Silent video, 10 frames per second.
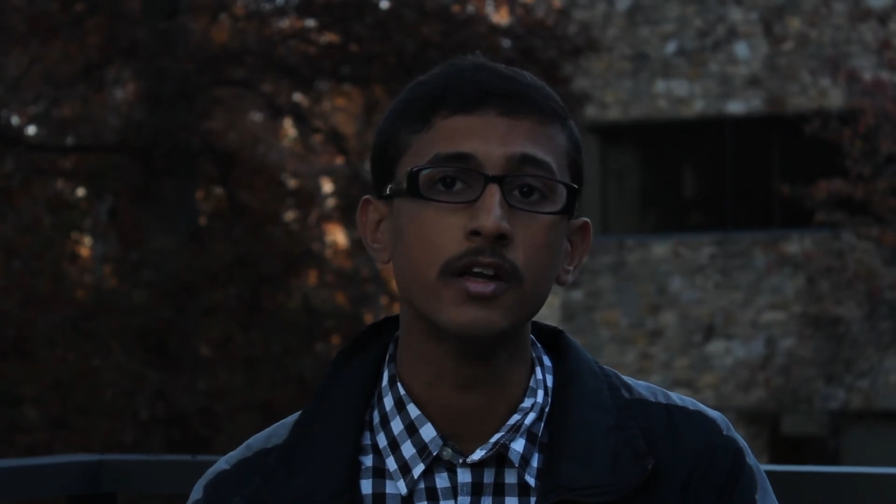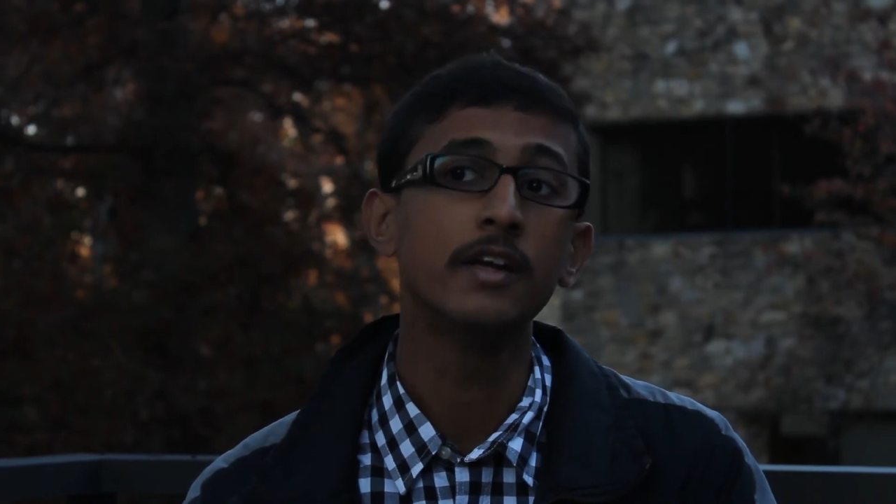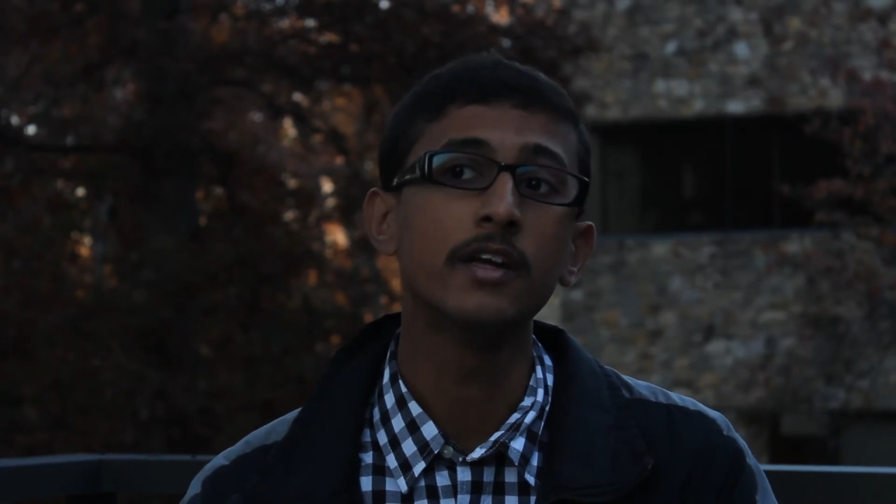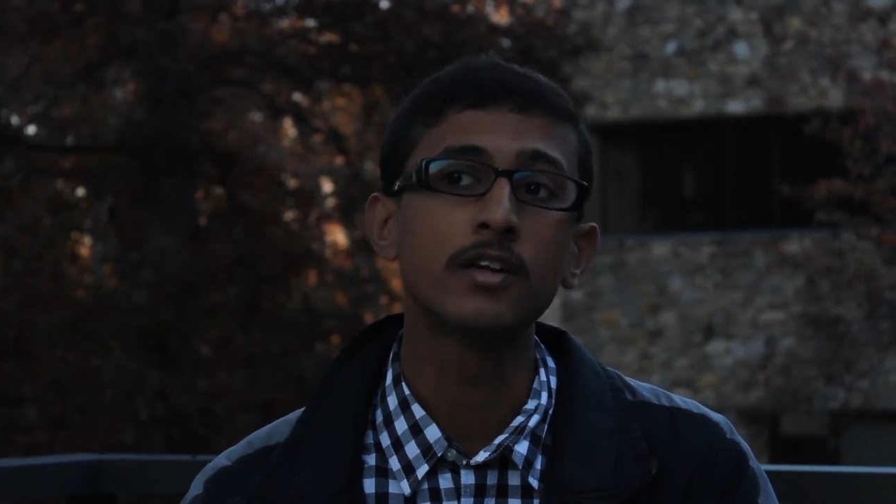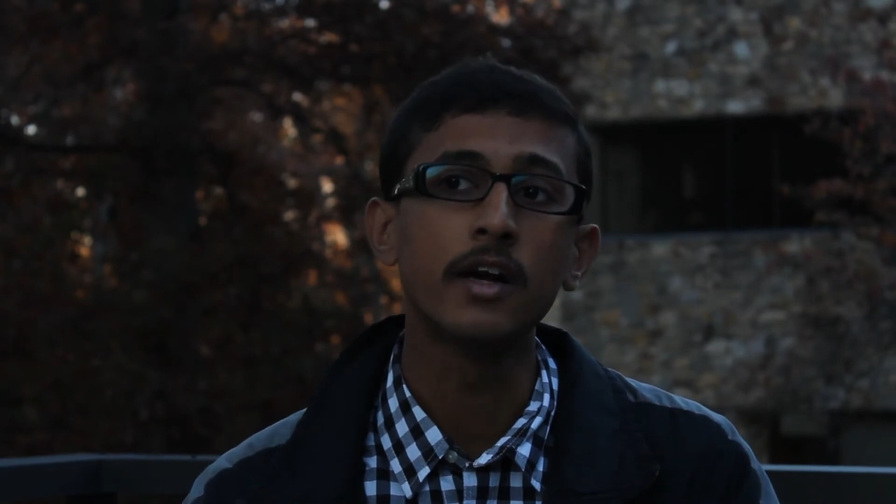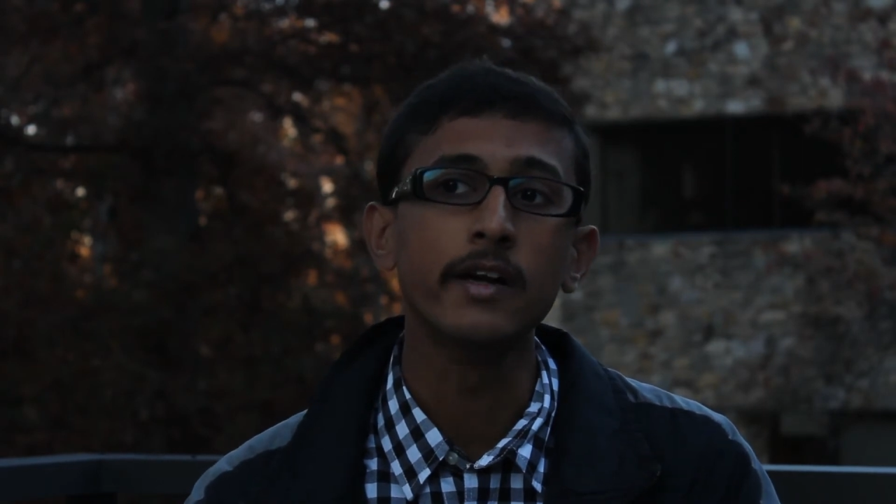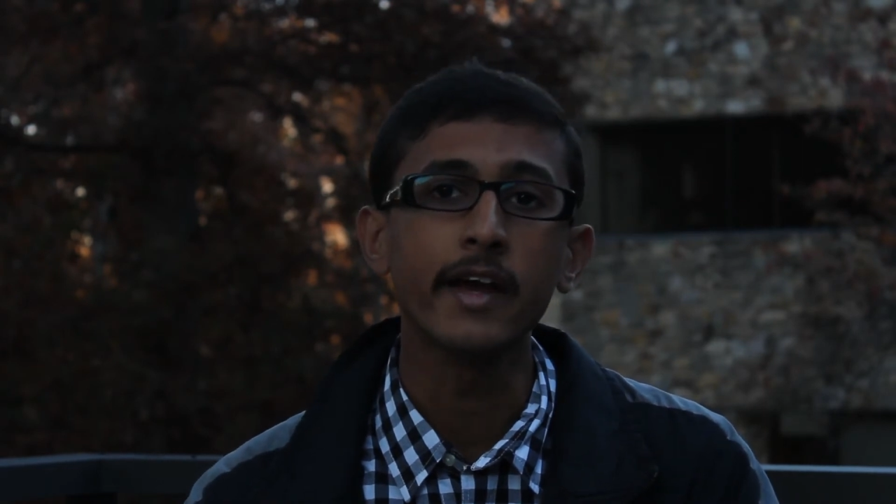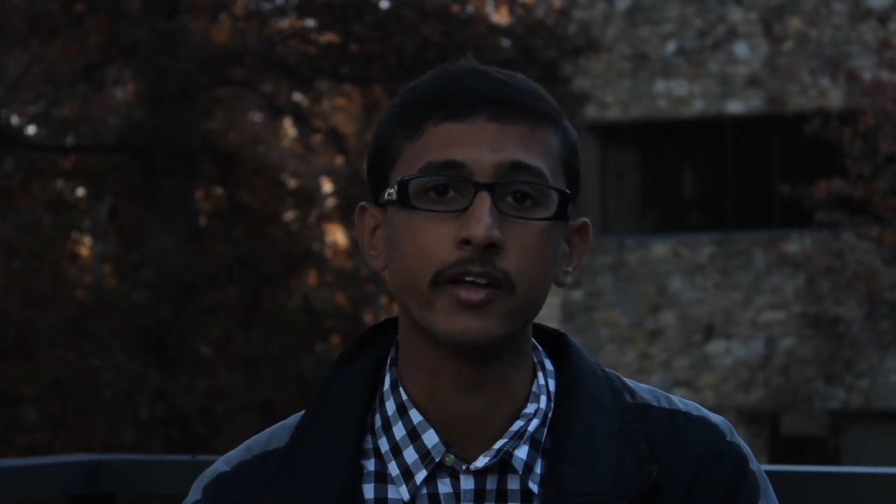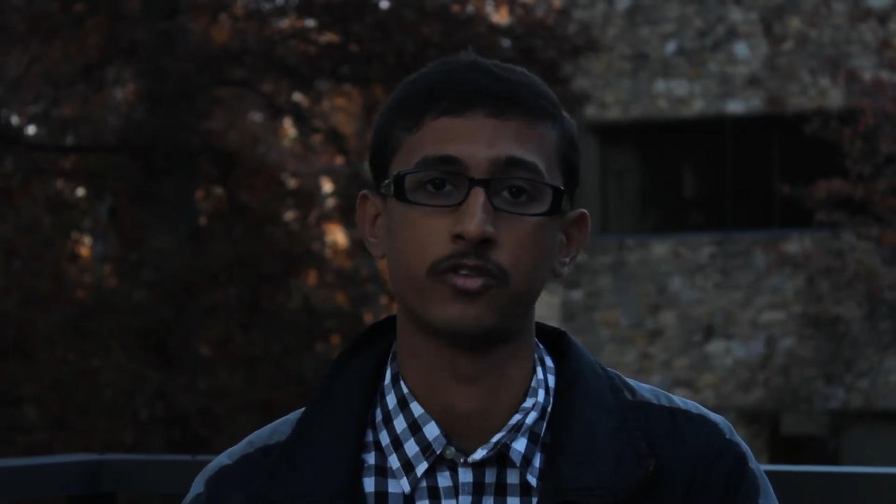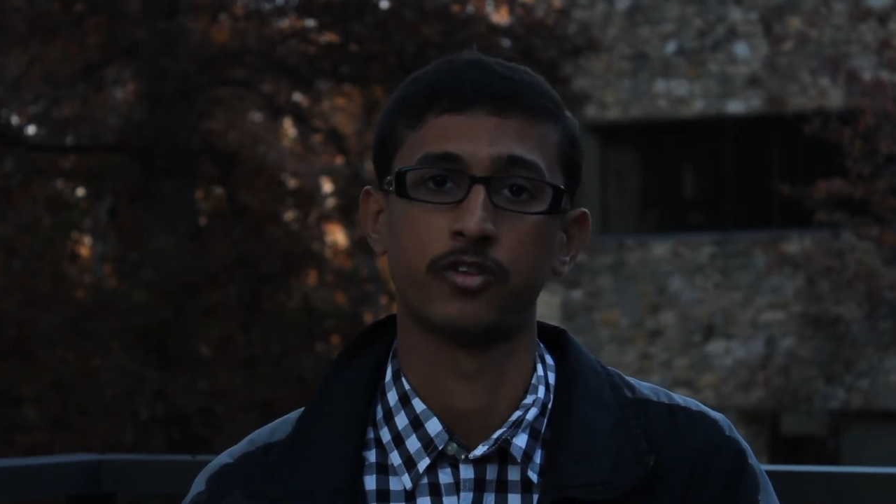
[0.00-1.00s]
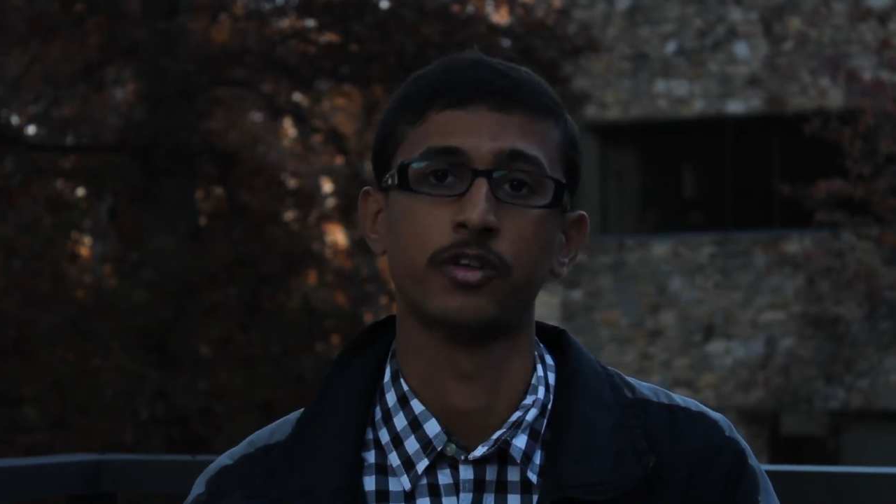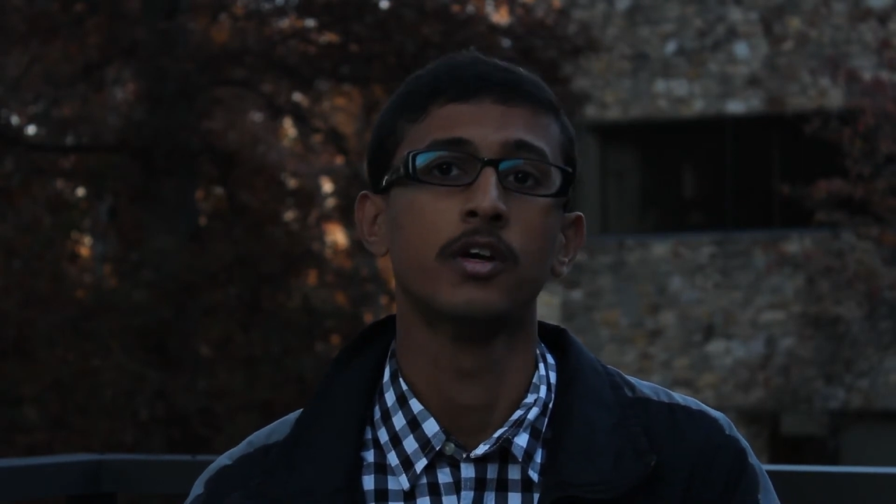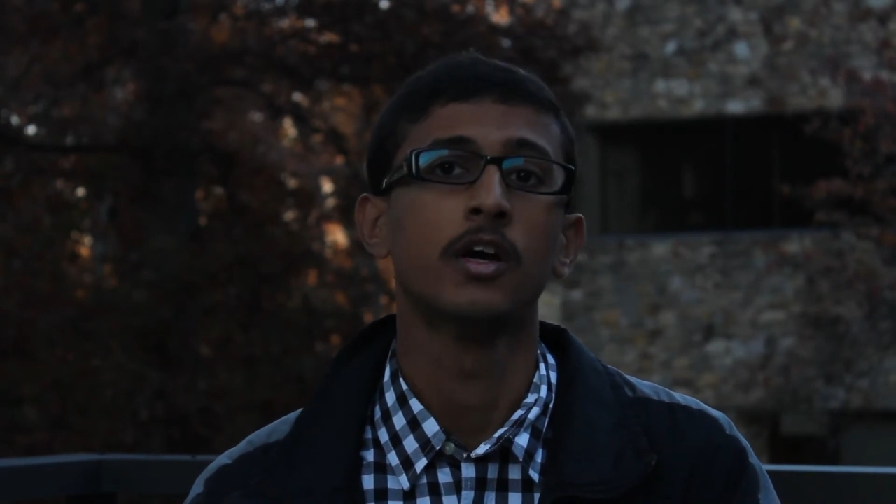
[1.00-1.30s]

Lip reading: Indian context,